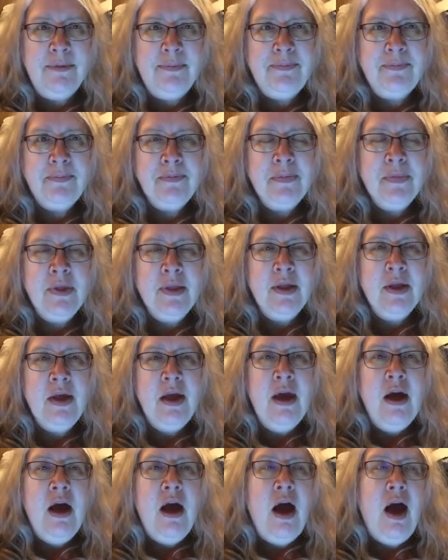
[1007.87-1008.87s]
I have
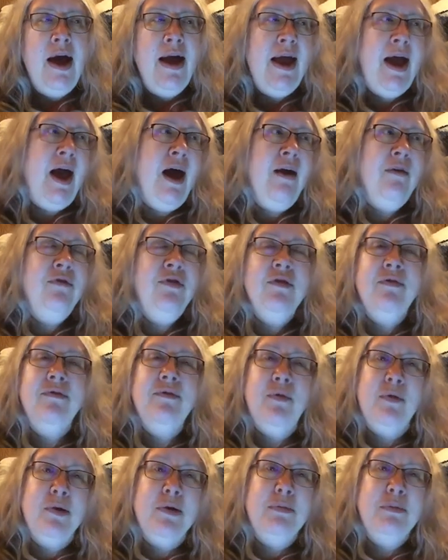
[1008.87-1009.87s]
the fourth book in this
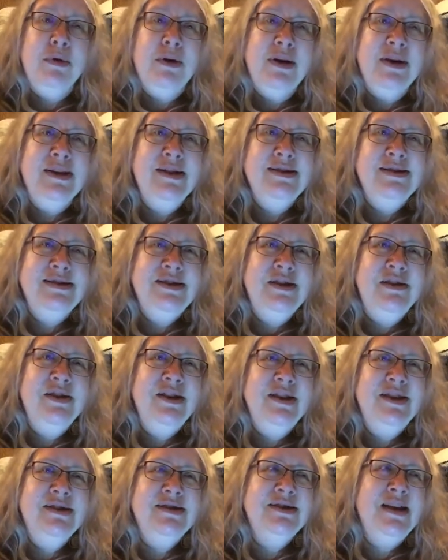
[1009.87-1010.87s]
series, and I'm
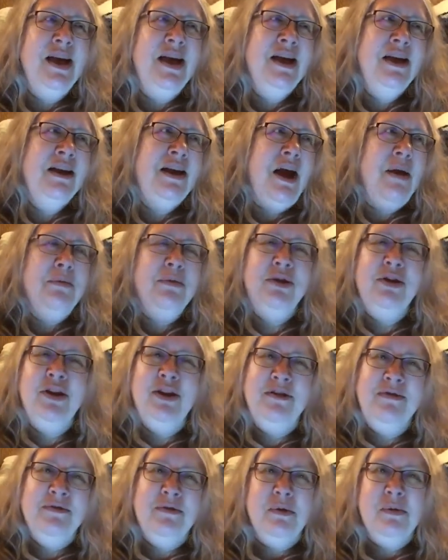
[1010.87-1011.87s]
looking forward to
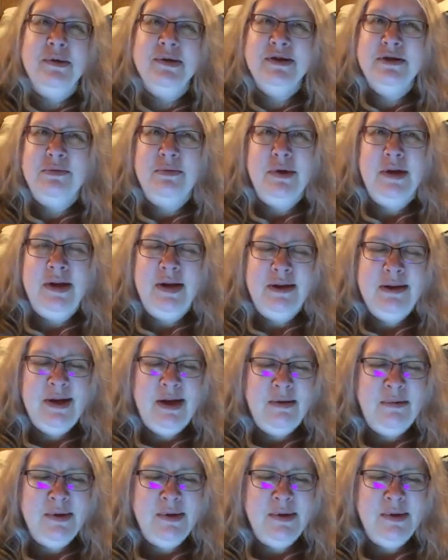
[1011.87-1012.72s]
reading that one soon.